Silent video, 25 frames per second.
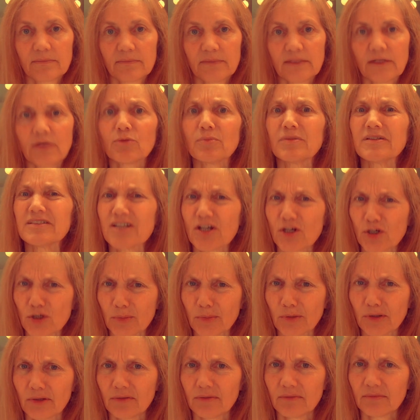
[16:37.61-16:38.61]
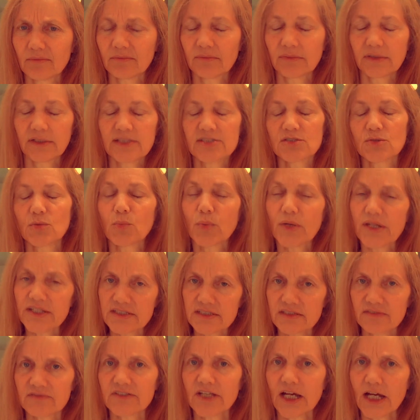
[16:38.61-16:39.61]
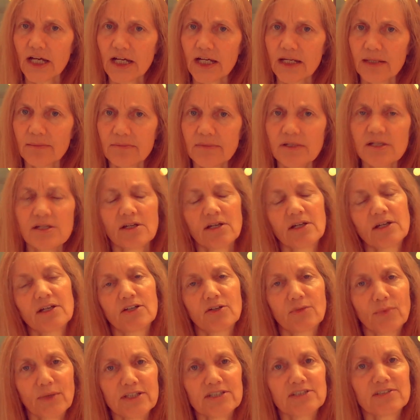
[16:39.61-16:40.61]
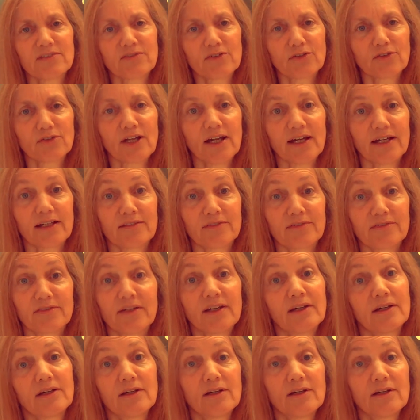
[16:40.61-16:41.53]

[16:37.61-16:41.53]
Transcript: That would be terrible. It's a waste of time and a waste of your life.